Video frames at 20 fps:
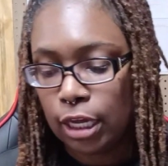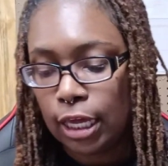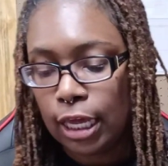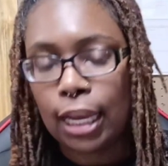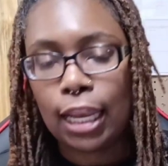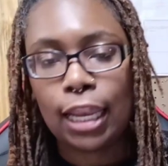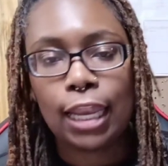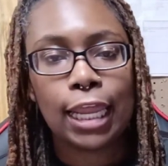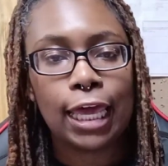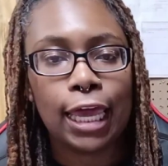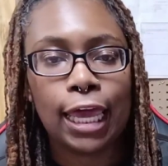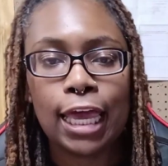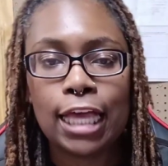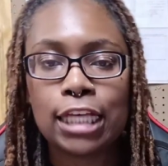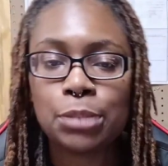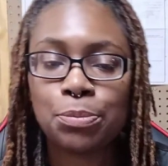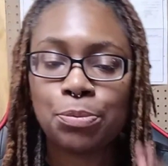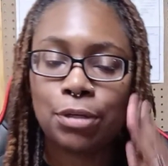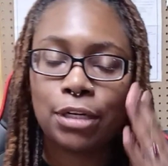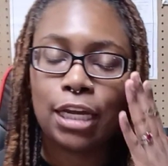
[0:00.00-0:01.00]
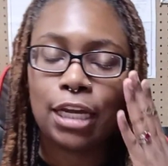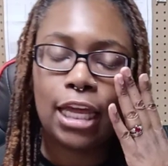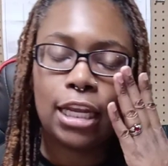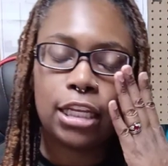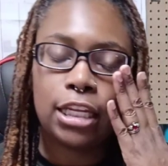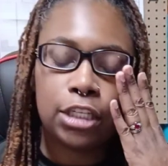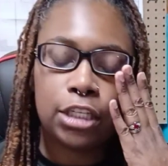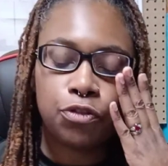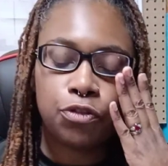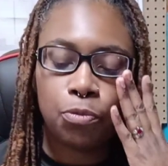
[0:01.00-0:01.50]
Last but not
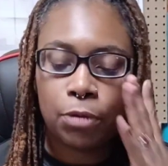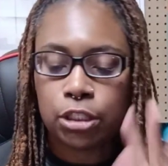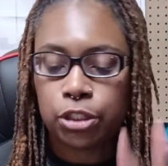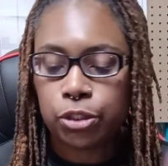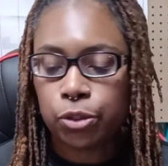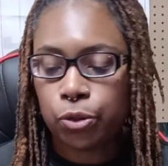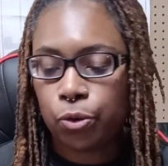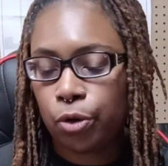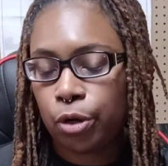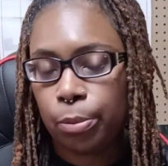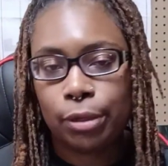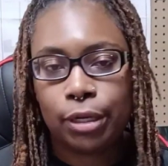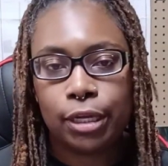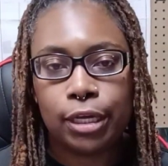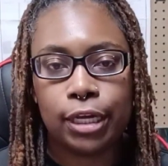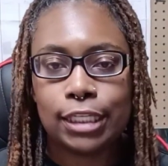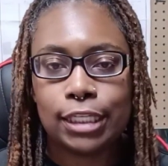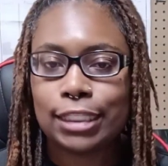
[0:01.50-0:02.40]
least for my sewing plans.